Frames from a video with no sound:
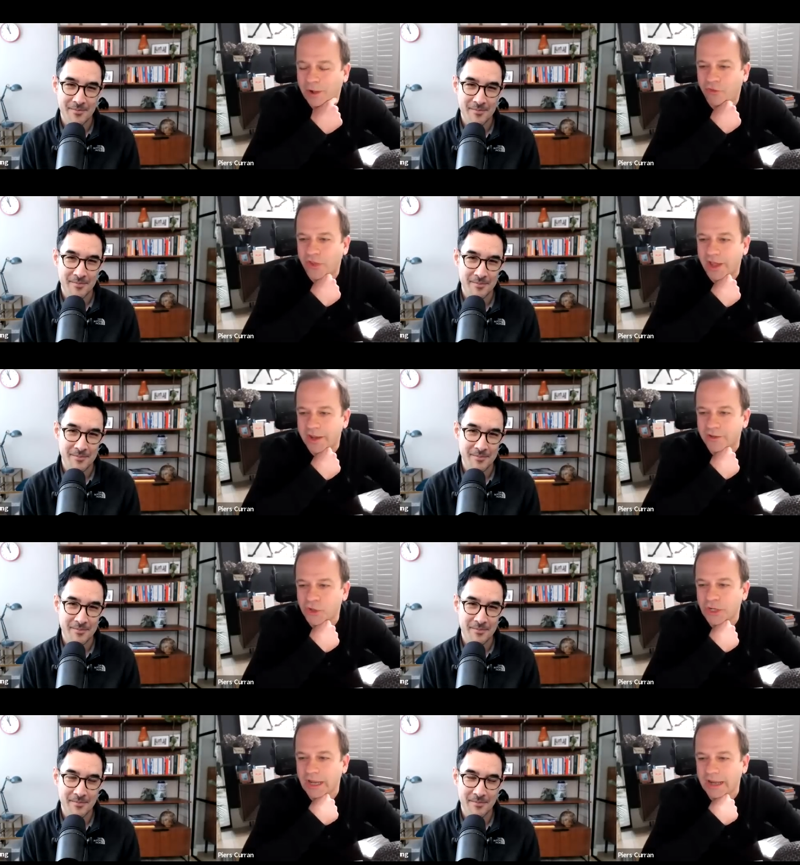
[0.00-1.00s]
Speaker 1: well done and
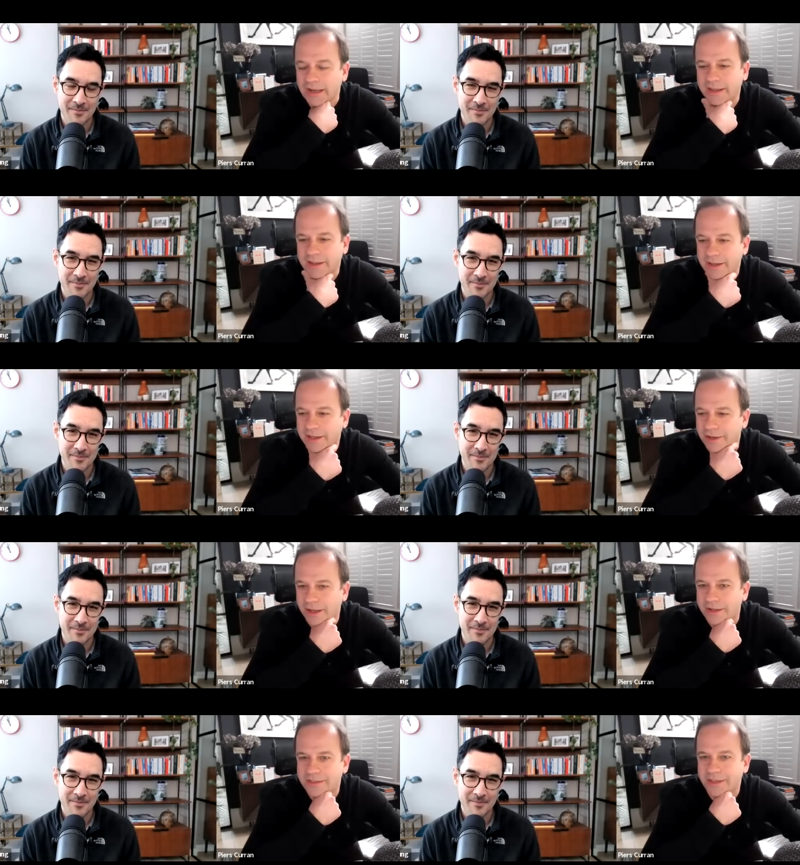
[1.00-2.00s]
good luck good
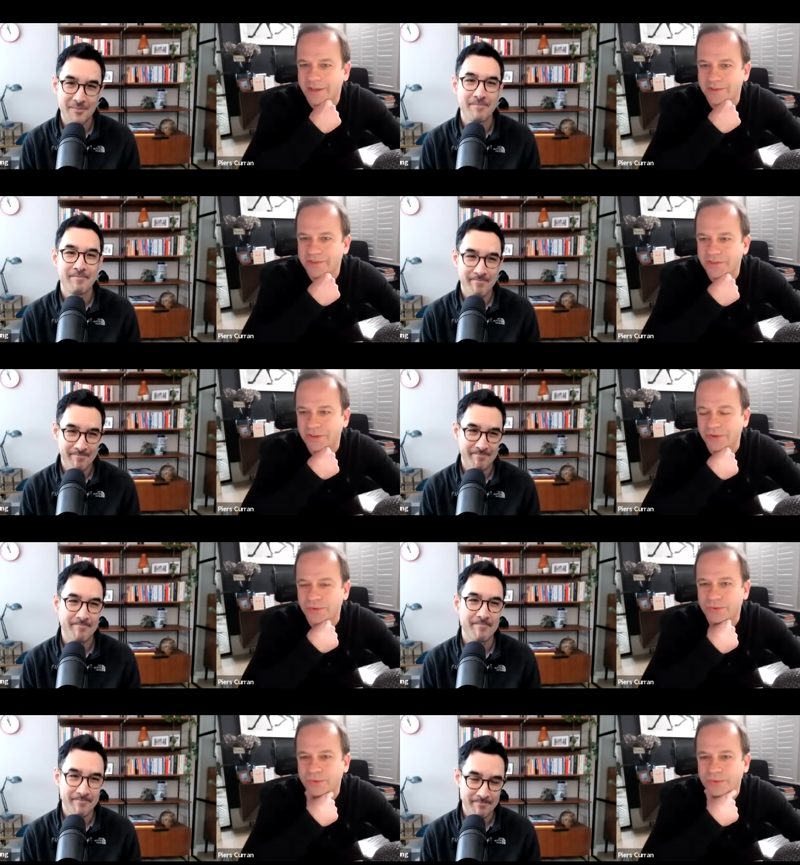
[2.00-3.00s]
luck to those
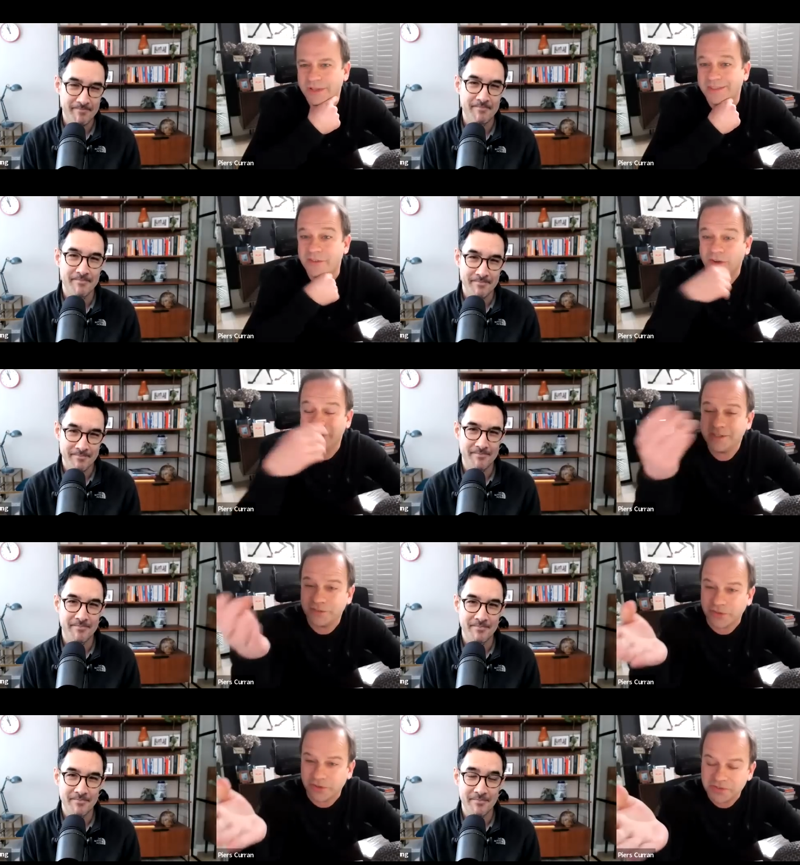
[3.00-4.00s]
two because they've got
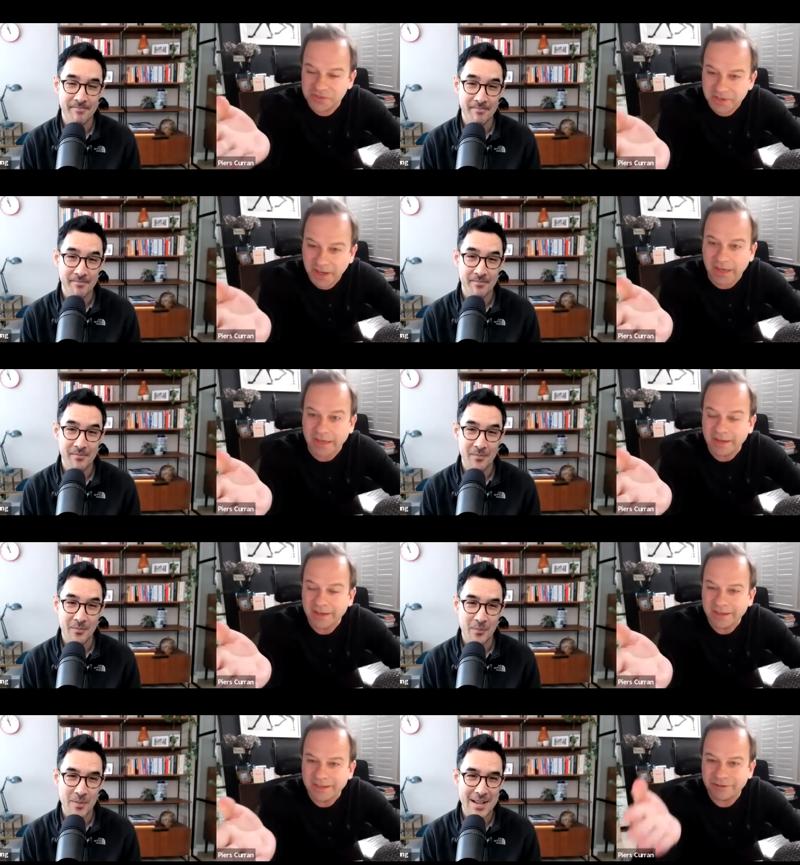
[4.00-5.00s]
interviews today
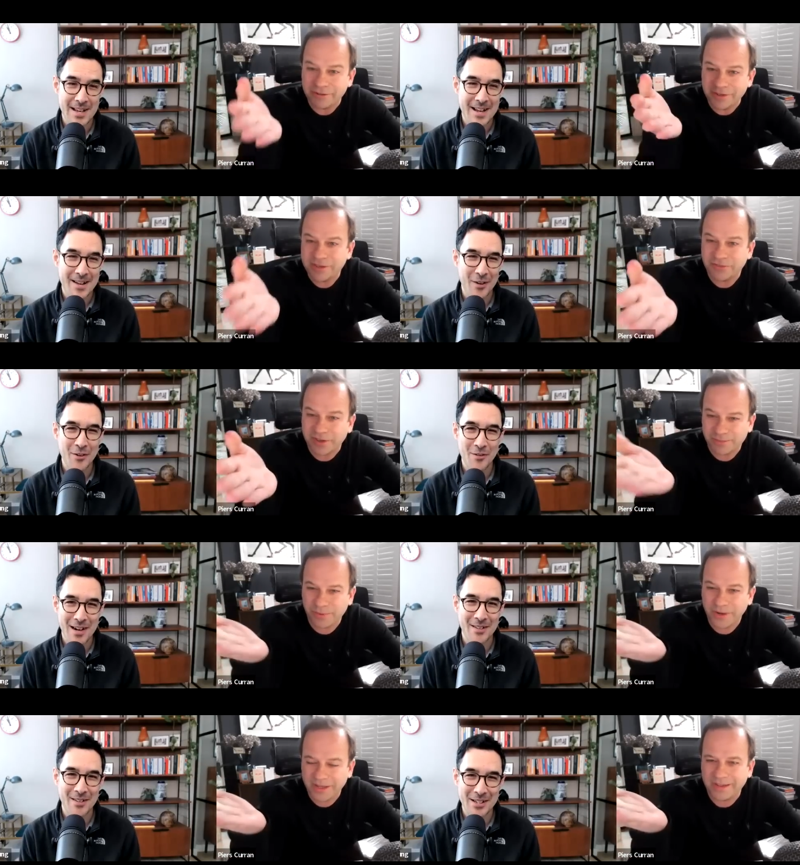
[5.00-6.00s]
yeah final
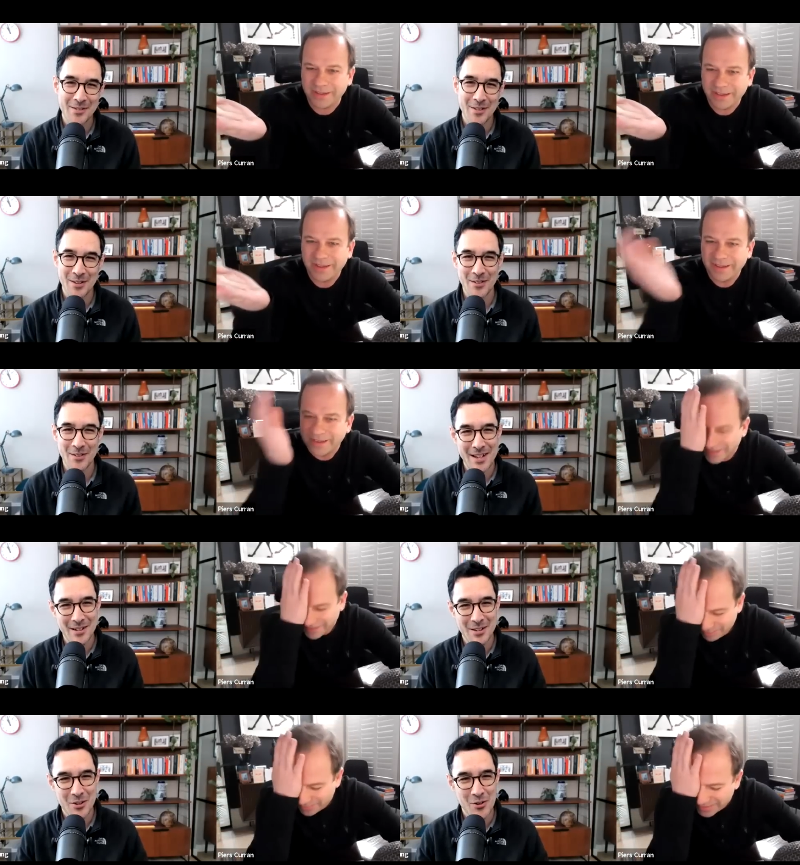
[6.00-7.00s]
round pretty,
Speaker 2: interviews yeah
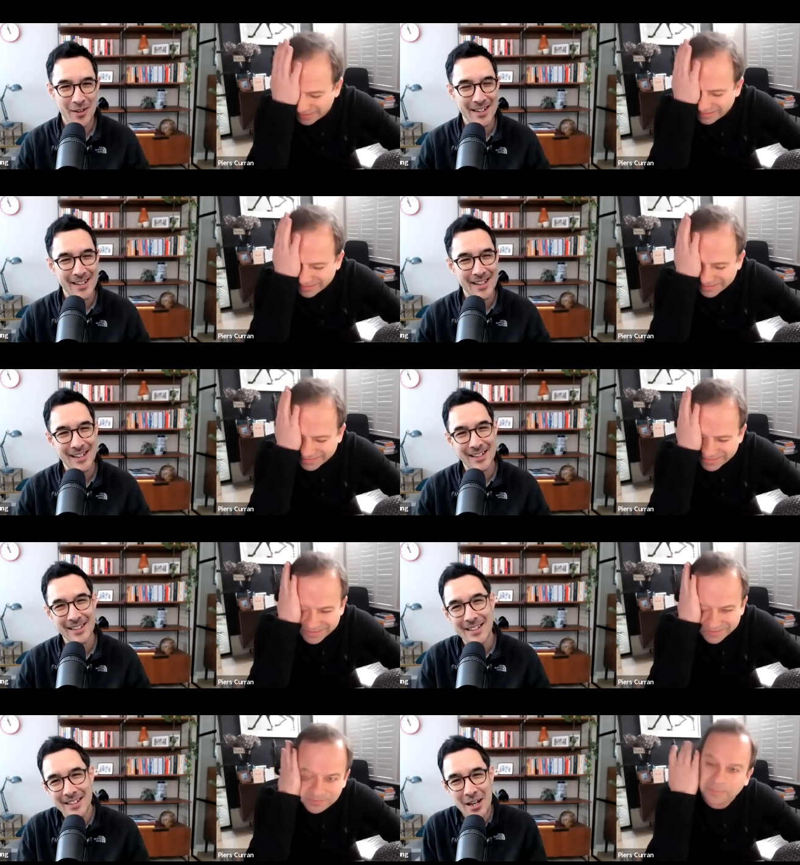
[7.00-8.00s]
to try and uh,
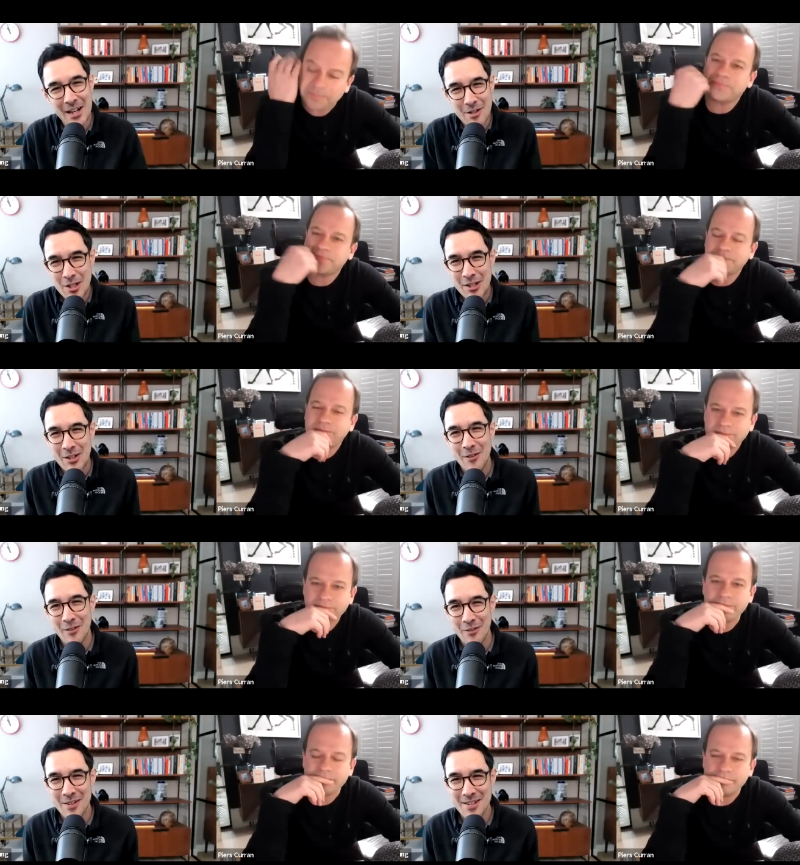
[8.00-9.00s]
get a return offer
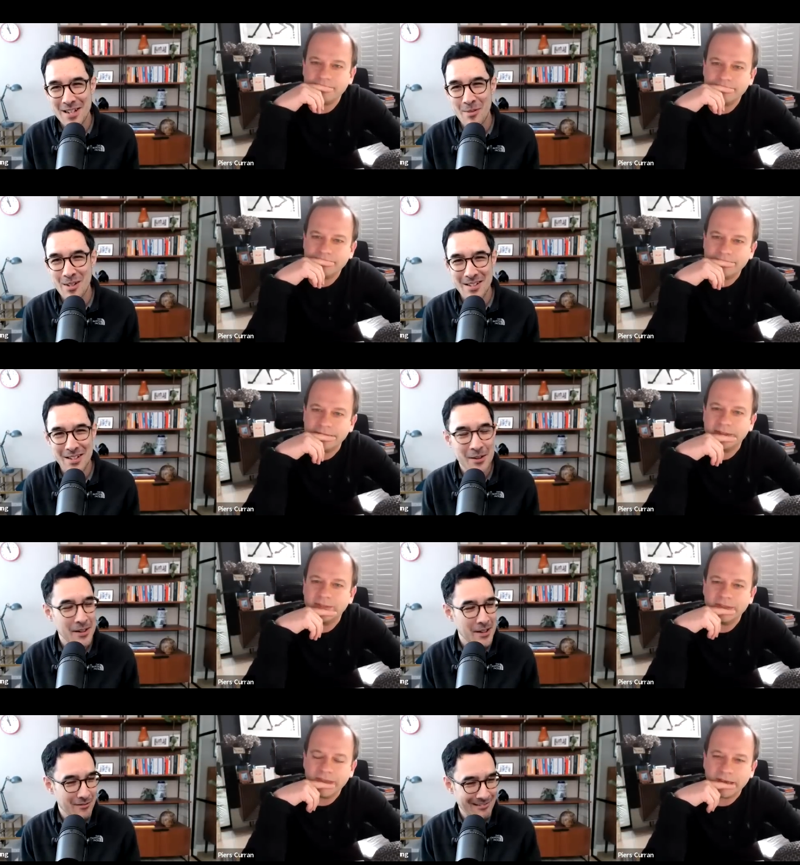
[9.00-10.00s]
for the summer. So
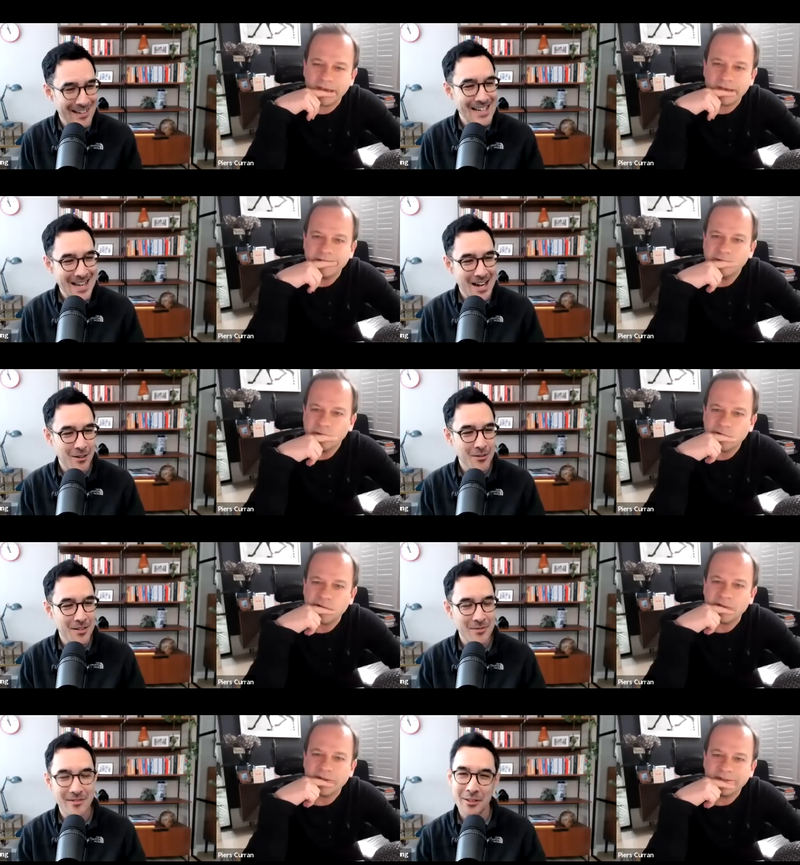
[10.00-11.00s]
hmm. right yeah. now,
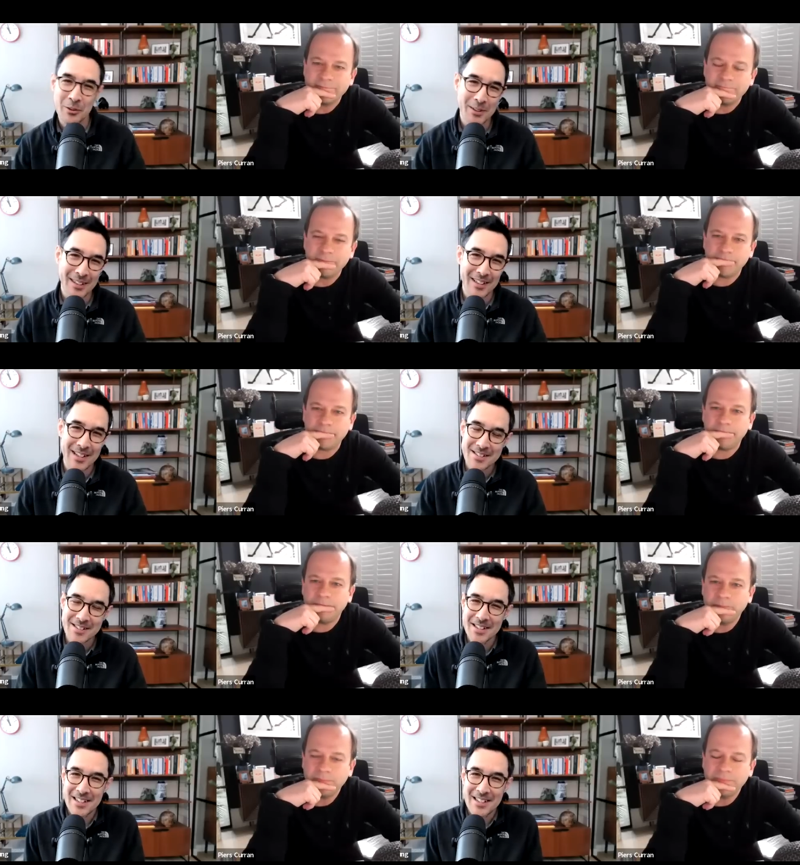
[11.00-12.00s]
as we're recording this,